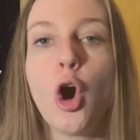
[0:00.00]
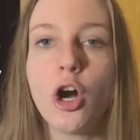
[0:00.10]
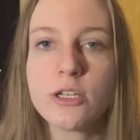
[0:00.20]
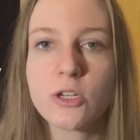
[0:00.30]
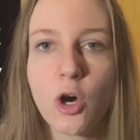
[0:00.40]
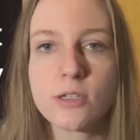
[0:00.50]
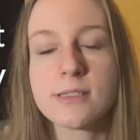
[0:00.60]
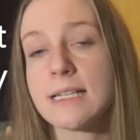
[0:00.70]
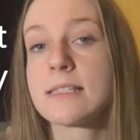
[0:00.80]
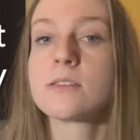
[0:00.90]
On the
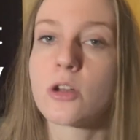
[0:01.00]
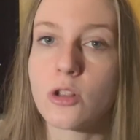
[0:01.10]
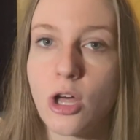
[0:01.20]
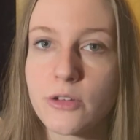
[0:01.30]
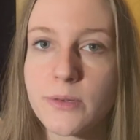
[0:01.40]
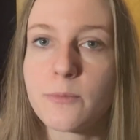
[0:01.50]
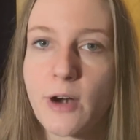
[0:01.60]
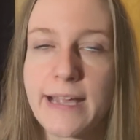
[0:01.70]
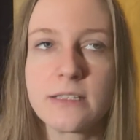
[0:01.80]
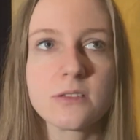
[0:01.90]
cons, it's not a lot, right?